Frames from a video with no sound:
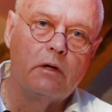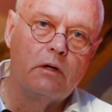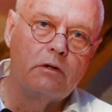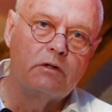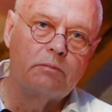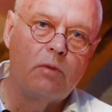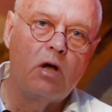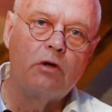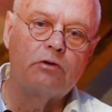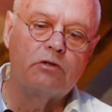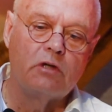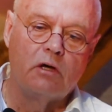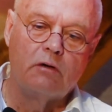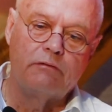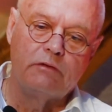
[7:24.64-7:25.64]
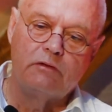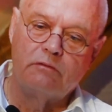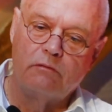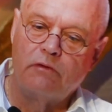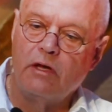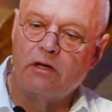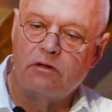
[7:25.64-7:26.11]
small self
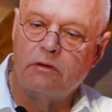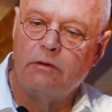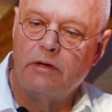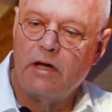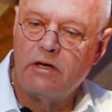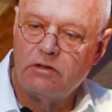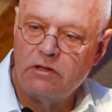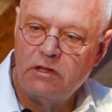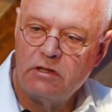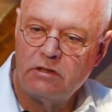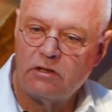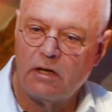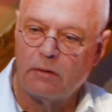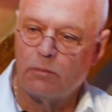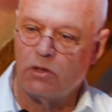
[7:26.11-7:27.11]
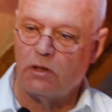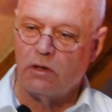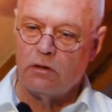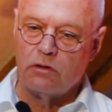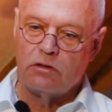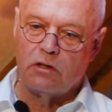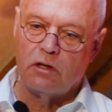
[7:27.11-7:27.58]
thinks and does this thing, but the
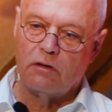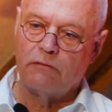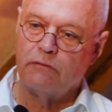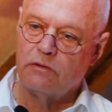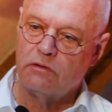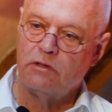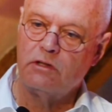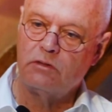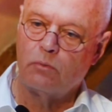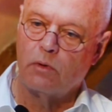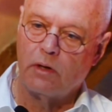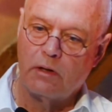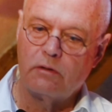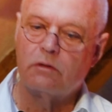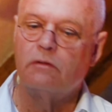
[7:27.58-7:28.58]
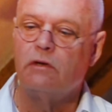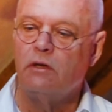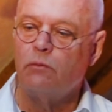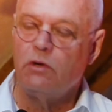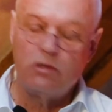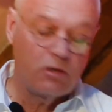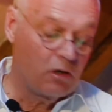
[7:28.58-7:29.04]
inner self is this way. Then
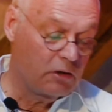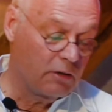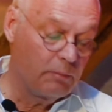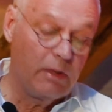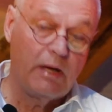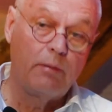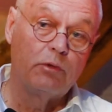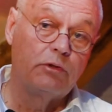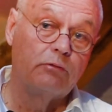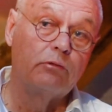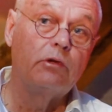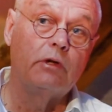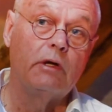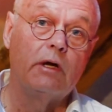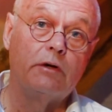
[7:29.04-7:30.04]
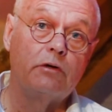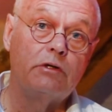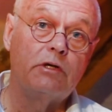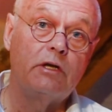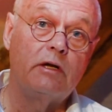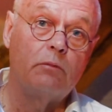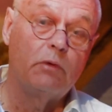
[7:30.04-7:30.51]
we start to be able to really
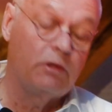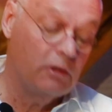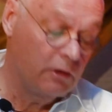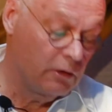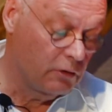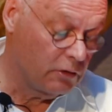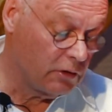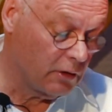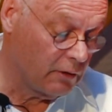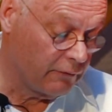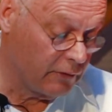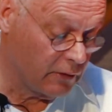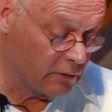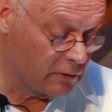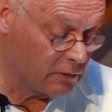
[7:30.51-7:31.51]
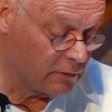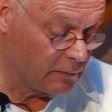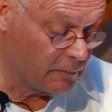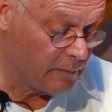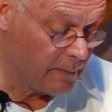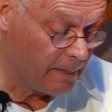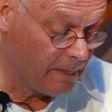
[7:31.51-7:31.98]
understand what the inner self is,
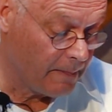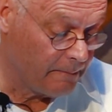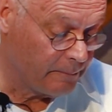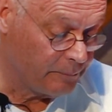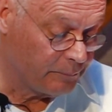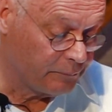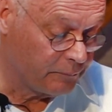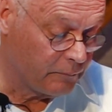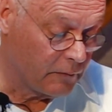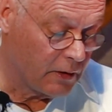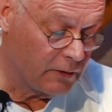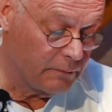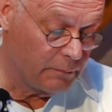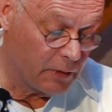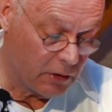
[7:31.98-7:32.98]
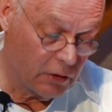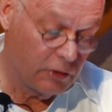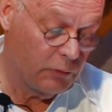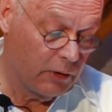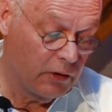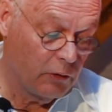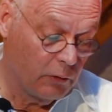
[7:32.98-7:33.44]
because
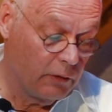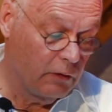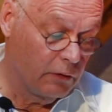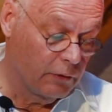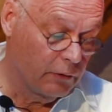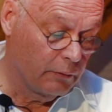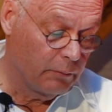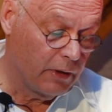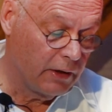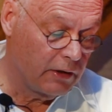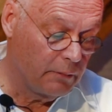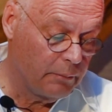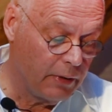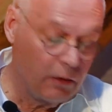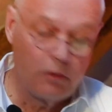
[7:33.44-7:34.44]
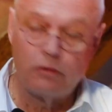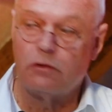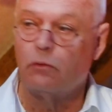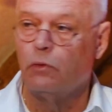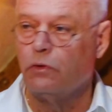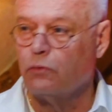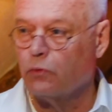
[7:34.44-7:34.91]
we can only learn by
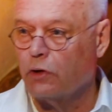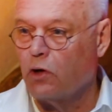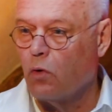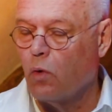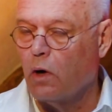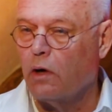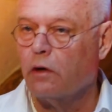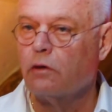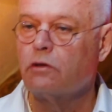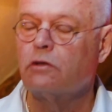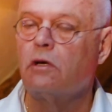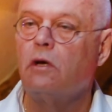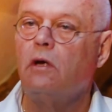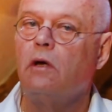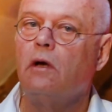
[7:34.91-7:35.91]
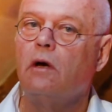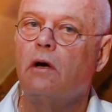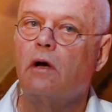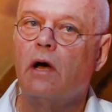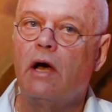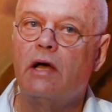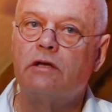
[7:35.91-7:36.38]
comparison, which requires
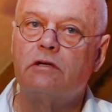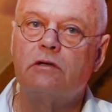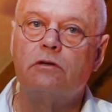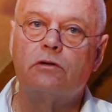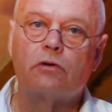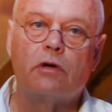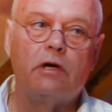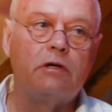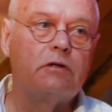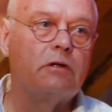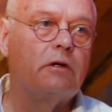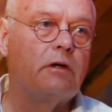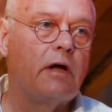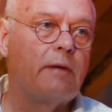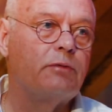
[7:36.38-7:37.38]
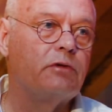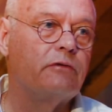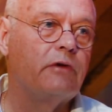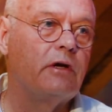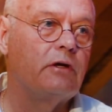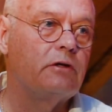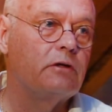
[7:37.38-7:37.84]
concentration and
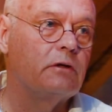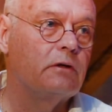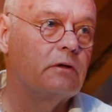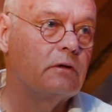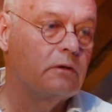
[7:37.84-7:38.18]
observation.